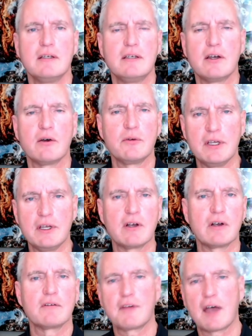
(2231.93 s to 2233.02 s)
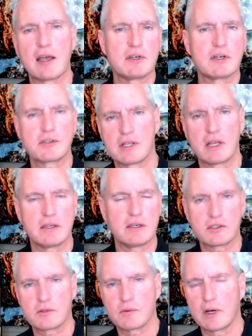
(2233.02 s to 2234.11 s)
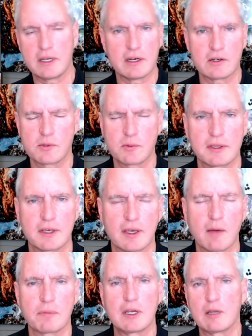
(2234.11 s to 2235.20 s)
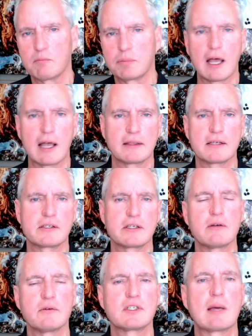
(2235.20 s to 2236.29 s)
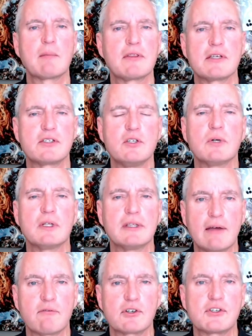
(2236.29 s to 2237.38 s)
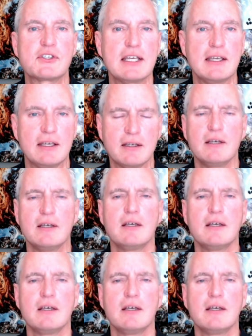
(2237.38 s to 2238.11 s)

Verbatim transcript: you know year five years ten years 20 years with the company and plot this out some of this you will never see